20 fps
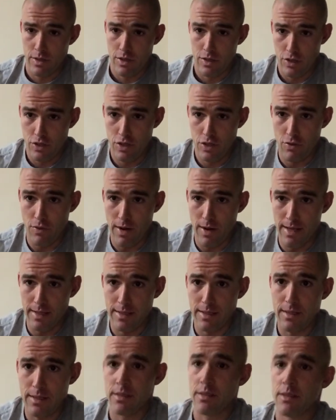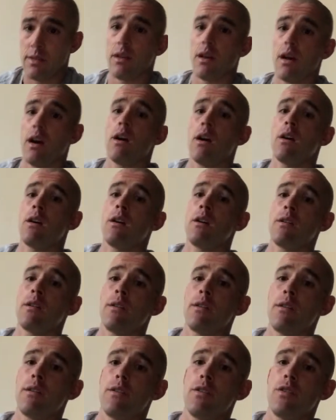stress
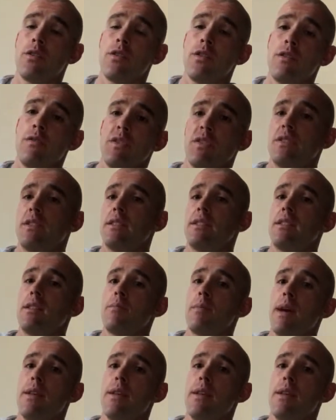on your nervous system